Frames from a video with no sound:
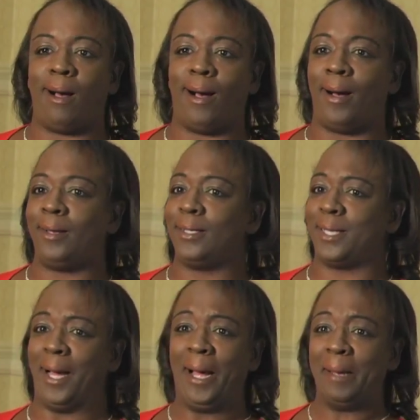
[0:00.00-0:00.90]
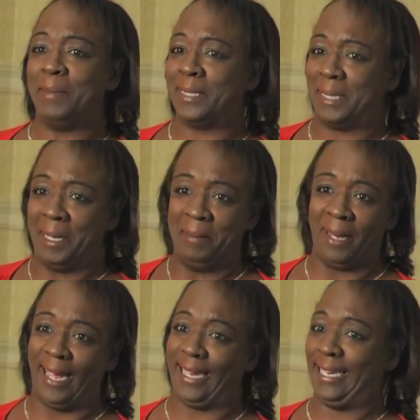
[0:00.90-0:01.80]
all the time, it seemed
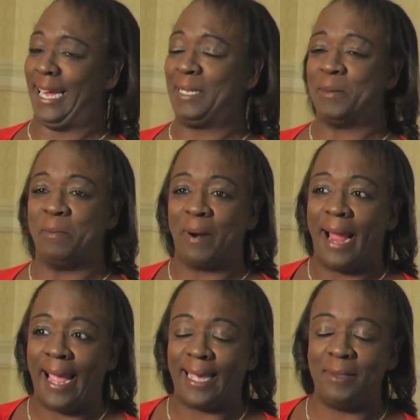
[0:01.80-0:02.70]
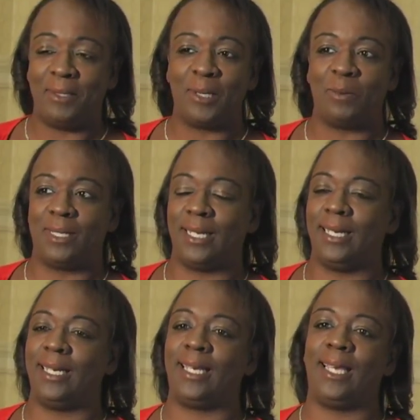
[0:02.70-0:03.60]
like, and not to brag, he just was a
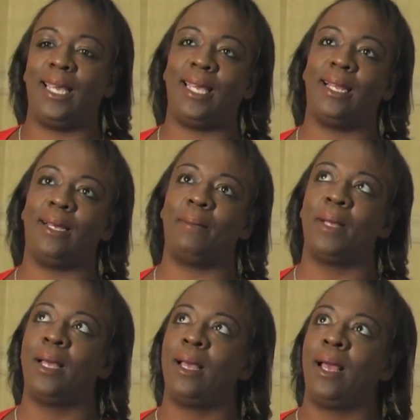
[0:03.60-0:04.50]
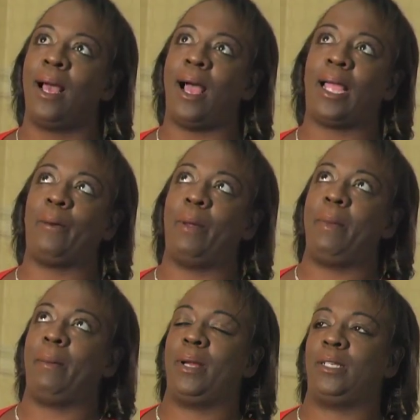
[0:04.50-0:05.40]
good kid. I can
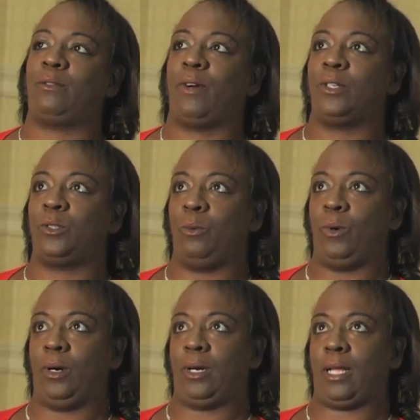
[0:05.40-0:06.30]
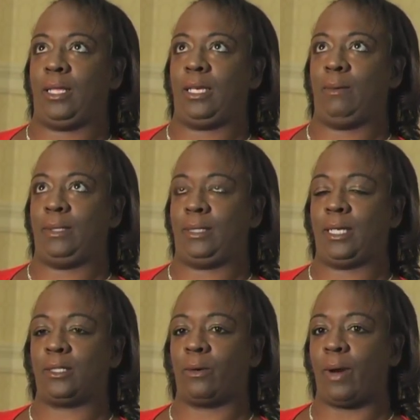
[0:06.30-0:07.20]
remember his first award, I think it was
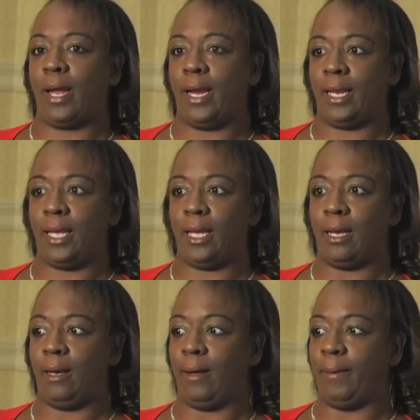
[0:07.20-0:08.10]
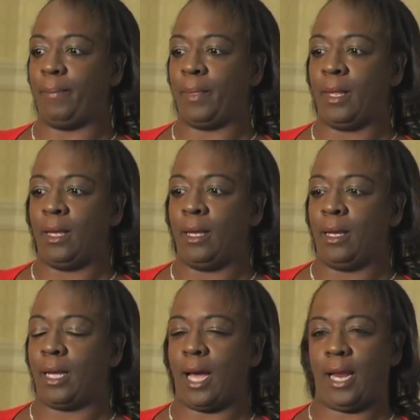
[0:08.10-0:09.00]
6th grade. He got
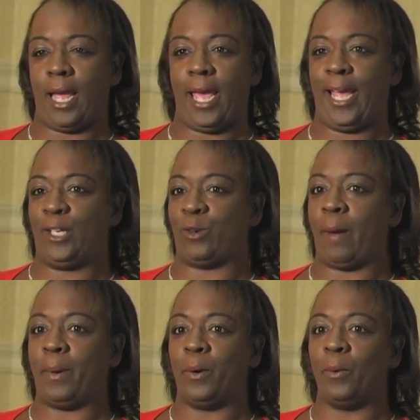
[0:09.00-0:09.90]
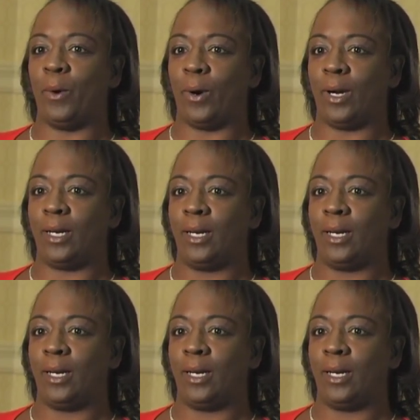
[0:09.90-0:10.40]
an egg dropping award,